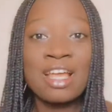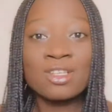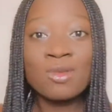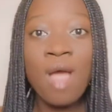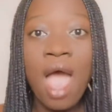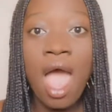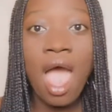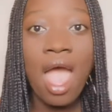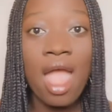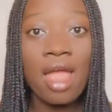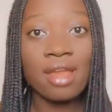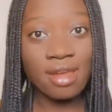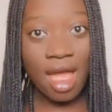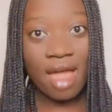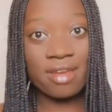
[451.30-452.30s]
in the school?
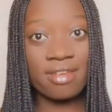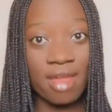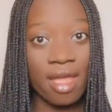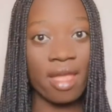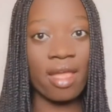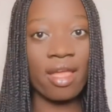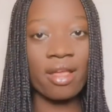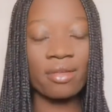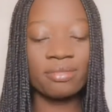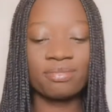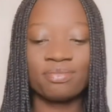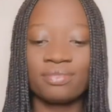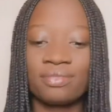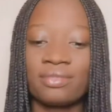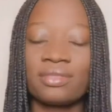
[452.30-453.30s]
That day.
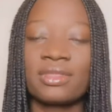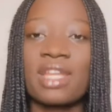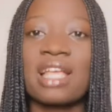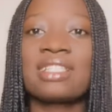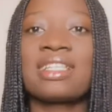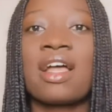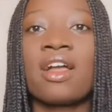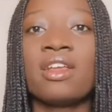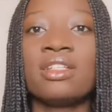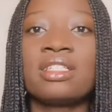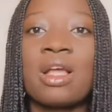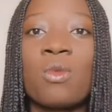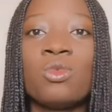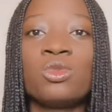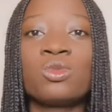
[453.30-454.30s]
That's how he
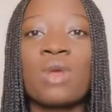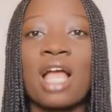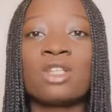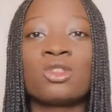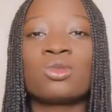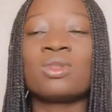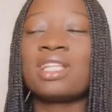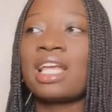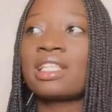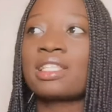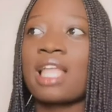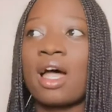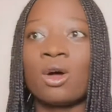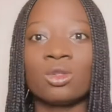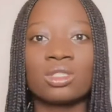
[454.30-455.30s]
said I should get
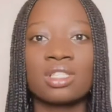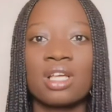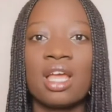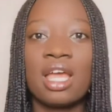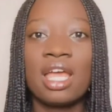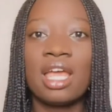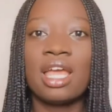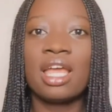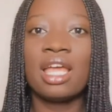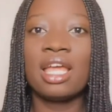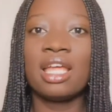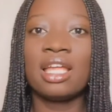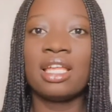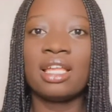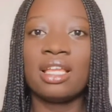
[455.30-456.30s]
out.
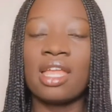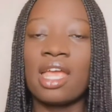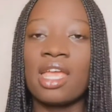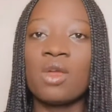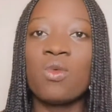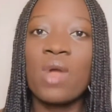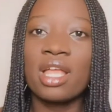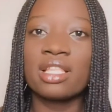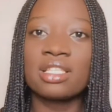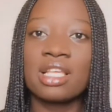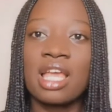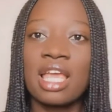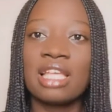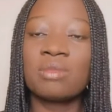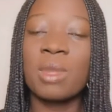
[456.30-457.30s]
Then he went.
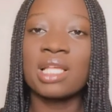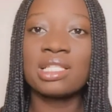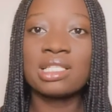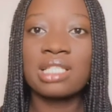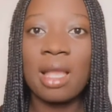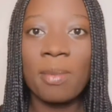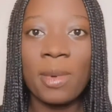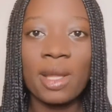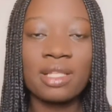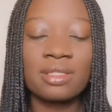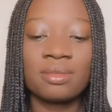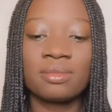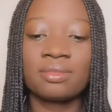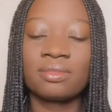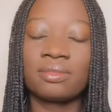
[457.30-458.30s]
Is my sister part?
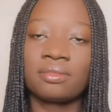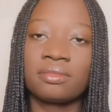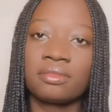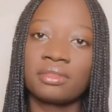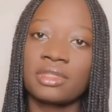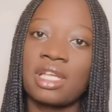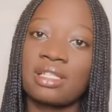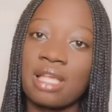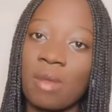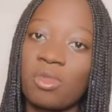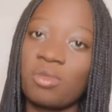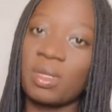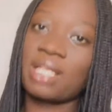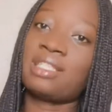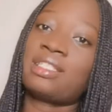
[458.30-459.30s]
That's how I
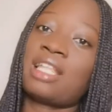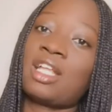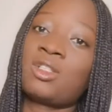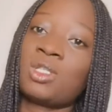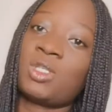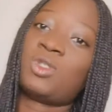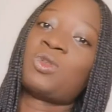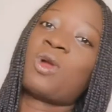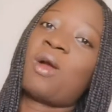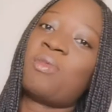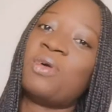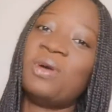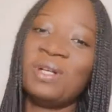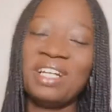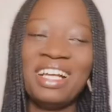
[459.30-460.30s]
put my sister to
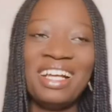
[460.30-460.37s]
trouble.